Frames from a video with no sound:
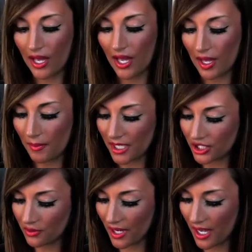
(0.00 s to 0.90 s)
I
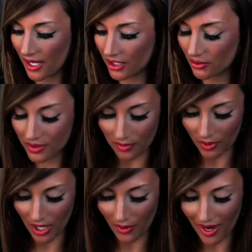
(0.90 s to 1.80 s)
do use a
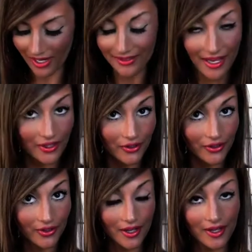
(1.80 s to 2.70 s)
brow
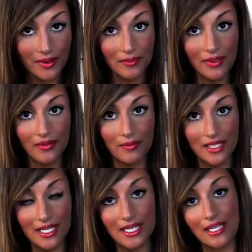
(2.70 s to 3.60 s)
highlighter if I'm
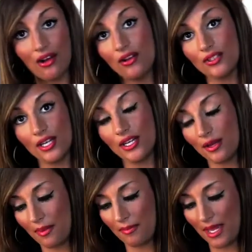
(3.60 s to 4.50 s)
getting all
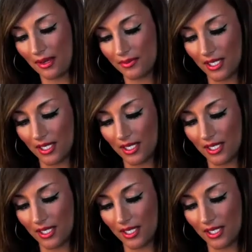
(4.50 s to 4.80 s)
done, my makeup